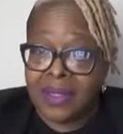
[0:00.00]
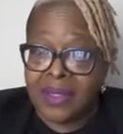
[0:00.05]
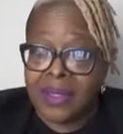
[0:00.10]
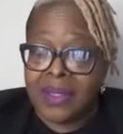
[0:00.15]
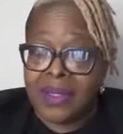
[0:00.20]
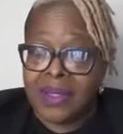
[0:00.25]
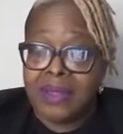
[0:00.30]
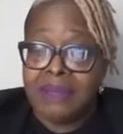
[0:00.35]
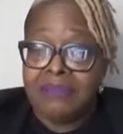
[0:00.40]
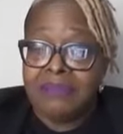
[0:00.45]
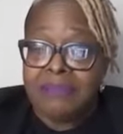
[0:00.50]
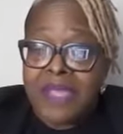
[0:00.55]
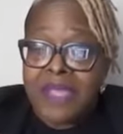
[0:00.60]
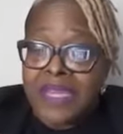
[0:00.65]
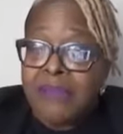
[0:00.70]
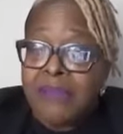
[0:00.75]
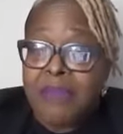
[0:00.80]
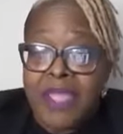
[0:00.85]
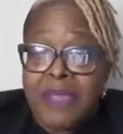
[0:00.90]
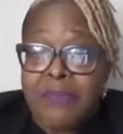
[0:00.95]
Many
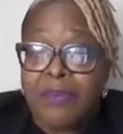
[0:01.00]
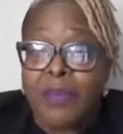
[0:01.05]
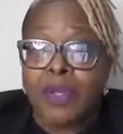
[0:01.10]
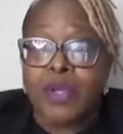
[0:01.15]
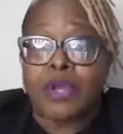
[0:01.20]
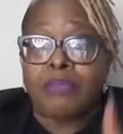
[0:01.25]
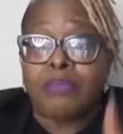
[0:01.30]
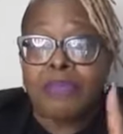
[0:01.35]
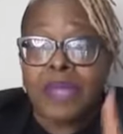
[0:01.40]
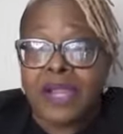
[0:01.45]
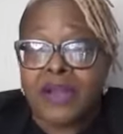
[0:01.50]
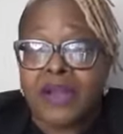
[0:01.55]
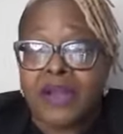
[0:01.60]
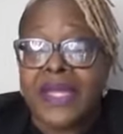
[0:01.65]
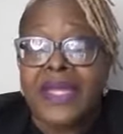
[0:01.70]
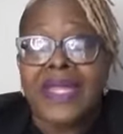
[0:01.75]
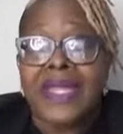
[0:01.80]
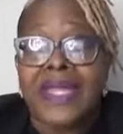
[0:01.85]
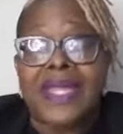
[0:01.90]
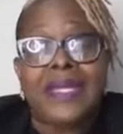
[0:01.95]
people are buried
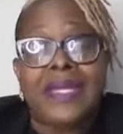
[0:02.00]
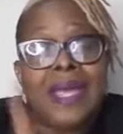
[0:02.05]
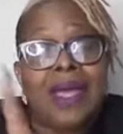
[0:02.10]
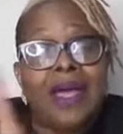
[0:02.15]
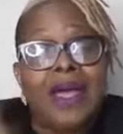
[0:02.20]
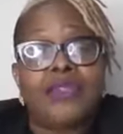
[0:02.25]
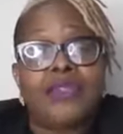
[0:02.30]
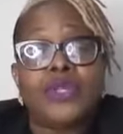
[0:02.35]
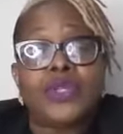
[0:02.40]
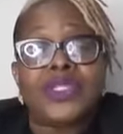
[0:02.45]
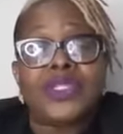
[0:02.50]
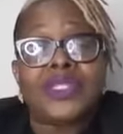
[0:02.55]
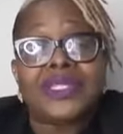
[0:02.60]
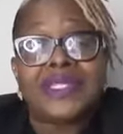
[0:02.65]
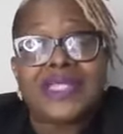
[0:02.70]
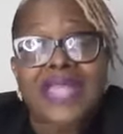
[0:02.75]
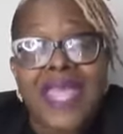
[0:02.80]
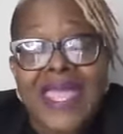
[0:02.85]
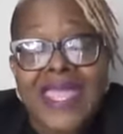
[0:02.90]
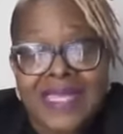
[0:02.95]
in other
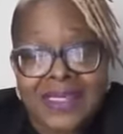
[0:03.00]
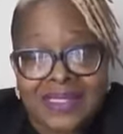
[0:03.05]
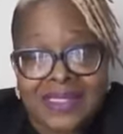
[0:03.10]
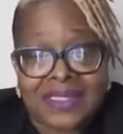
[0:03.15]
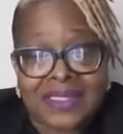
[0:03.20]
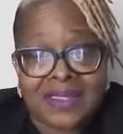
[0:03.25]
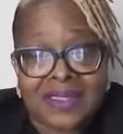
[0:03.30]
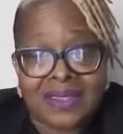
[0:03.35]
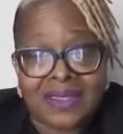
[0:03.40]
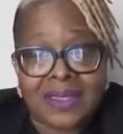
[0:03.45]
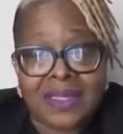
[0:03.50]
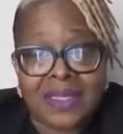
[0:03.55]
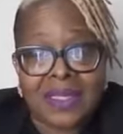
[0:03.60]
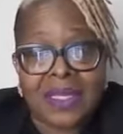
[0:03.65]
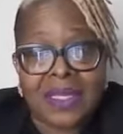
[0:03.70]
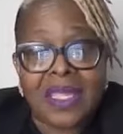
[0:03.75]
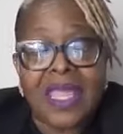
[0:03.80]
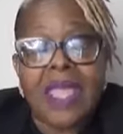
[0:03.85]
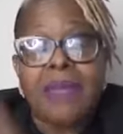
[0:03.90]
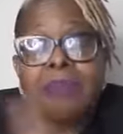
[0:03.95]
states
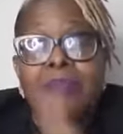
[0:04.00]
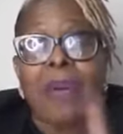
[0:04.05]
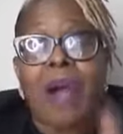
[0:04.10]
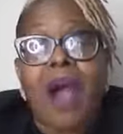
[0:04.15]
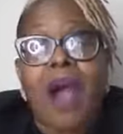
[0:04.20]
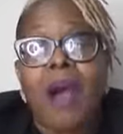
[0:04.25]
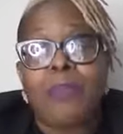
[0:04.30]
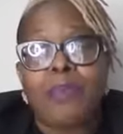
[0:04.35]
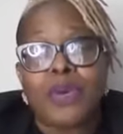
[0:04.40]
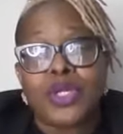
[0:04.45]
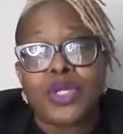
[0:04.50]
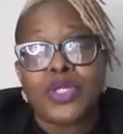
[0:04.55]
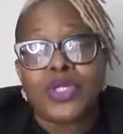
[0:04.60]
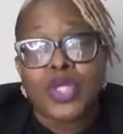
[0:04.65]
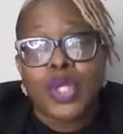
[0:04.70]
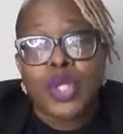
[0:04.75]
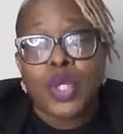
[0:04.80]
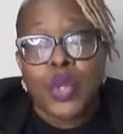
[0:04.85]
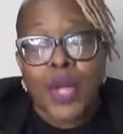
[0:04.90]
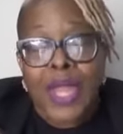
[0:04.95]
in pauper's
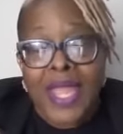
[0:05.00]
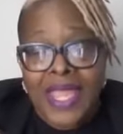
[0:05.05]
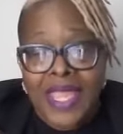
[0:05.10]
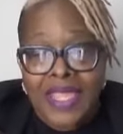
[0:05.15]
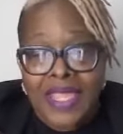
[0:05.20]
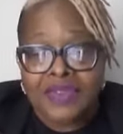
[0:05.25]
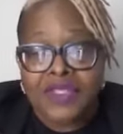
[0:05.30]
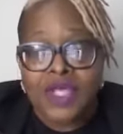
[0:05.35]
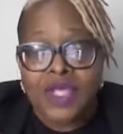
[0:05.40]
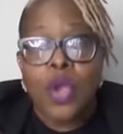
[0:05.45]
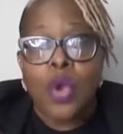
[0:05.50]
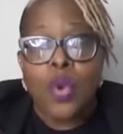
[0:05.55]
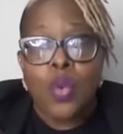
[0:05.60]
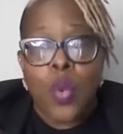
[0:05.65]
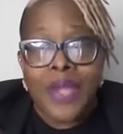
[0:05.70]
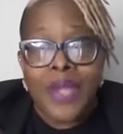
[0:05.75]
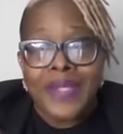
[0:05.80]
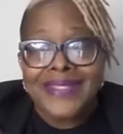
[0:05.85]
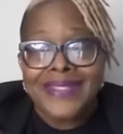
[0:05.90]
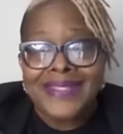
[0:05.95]
graves.
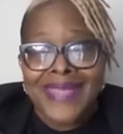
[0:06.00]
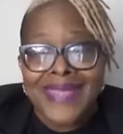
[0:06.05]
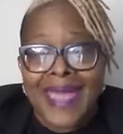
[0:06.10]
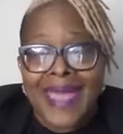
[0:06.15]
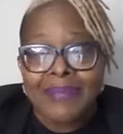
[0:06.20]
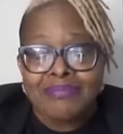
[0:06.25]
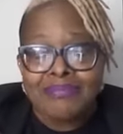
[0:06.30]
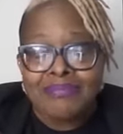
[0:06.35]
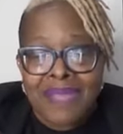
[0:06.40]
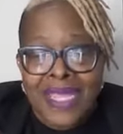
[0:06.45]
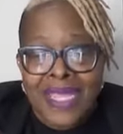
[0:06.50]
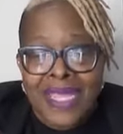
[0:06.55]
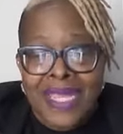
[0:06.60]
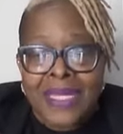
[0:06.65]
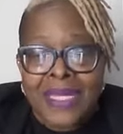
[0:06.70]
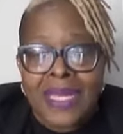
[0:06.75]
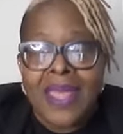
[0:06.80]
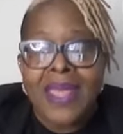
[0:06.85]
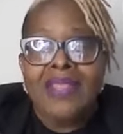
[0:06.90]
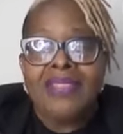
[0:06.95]
What does that
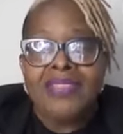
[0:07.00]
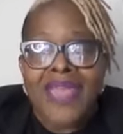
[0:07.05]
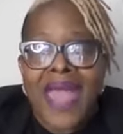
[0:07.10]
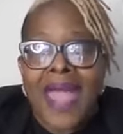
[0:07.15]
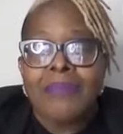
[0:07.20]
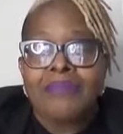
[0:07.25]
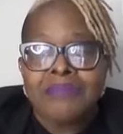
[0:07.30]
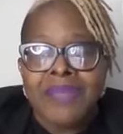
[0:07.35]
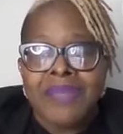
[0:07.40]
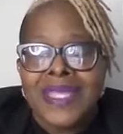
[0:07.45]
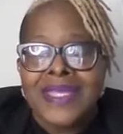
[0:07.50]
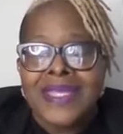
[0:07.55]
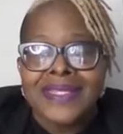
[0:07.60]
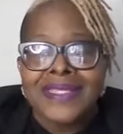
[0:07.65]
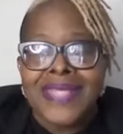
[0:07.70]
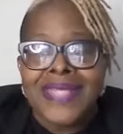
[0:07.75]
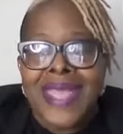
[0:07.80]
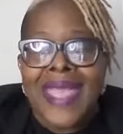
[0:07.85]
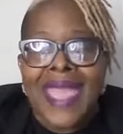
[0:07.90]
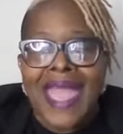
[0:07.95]
mean? That means
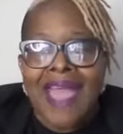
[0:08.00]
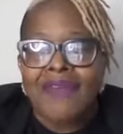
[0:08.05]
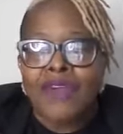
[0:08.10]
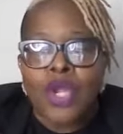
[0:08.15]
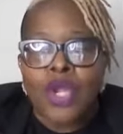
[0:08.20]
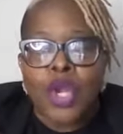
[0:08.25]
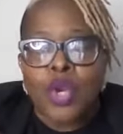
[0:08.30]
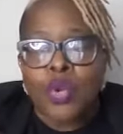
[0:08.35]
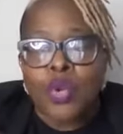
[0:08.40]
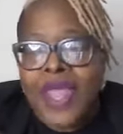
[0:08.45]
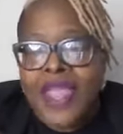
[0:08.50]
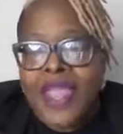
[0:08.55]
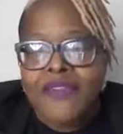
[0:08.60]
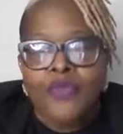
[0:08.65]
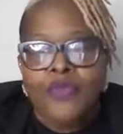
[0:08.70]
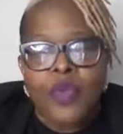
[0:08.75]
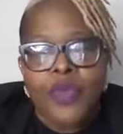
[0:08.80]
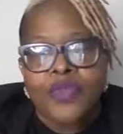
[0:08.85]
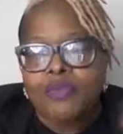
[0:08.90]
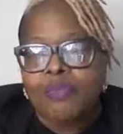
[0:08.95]
they have a
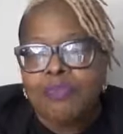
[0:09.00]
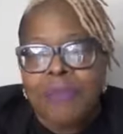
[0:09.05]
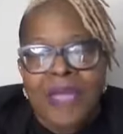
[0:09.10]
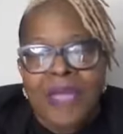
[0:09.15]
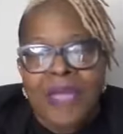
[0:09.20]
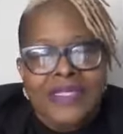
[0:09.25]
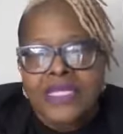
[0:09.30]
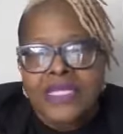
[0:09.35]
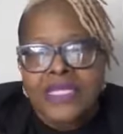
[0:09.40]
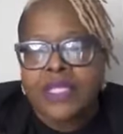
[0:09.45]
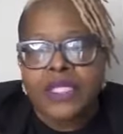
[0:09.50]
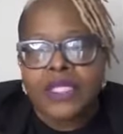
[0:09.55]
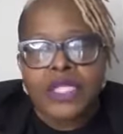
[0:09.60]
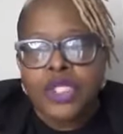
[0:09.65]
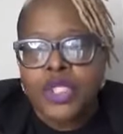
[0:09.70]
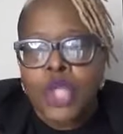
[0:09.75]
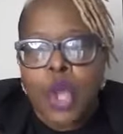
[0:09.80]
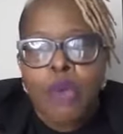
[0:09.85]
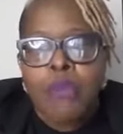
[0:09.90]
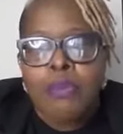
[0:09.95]
grave with basically
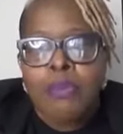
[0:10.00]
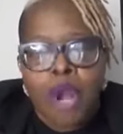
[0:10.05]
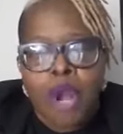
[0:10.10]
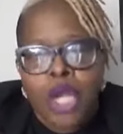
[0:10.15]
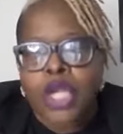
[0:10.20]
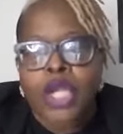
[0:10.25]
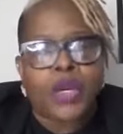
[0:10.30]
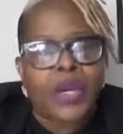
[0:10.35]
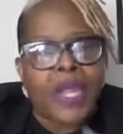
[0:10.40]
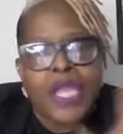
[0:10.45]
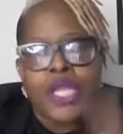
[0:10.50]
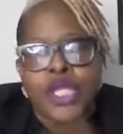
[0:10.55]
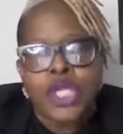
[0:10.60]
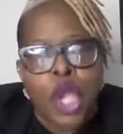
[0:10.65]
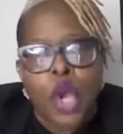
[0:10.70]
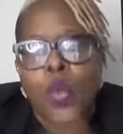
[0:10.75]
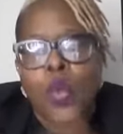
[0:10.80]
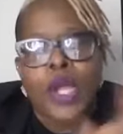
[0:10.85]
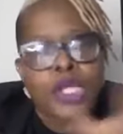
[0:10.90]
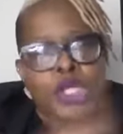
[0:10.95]
no marker, and
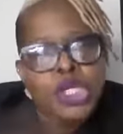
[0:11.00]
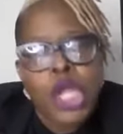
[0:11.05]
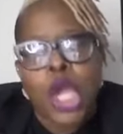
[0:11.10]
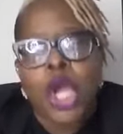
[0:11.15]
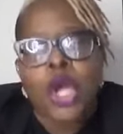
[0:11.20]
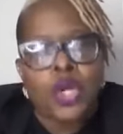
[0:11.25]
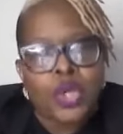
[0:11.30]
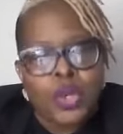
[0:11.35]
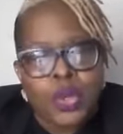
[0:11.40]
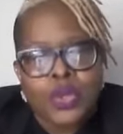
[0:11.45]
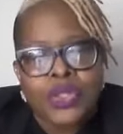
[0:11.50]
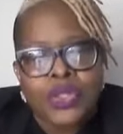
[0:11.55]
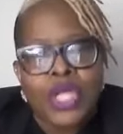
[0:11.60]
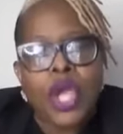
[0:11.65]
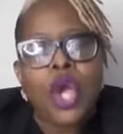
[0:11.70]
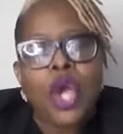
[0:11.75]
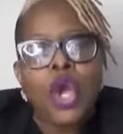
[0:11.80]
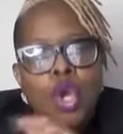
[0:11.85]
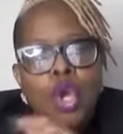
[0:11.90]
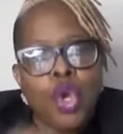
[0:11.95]
no one
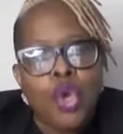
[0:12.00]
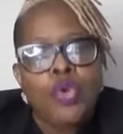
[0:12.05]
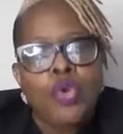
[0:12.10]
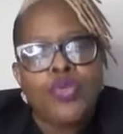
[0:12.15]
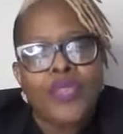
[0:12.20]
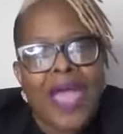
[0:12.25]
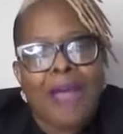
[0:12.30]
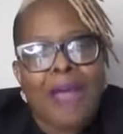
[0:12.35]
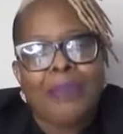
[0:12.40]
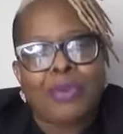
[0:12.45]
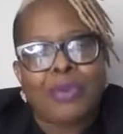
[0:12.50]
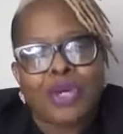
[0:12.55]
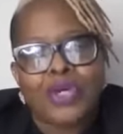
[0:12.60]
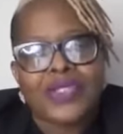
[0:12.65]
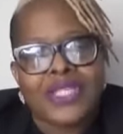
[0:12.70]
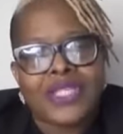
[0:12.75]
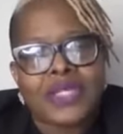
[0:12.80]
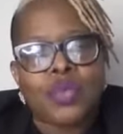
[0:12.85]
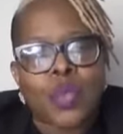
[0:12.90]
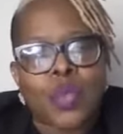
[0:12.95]
knows who that
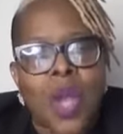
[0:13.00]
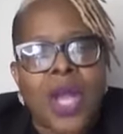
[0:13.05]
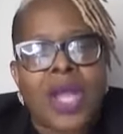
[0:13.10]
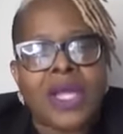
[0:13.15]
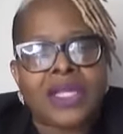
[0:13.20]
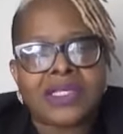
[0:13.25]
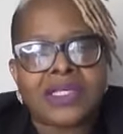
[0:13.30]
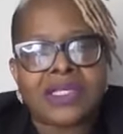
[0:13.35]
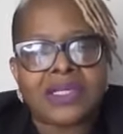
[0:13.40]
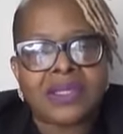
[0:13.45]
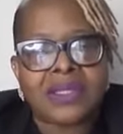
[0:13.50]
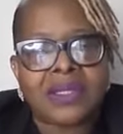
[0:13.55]
person was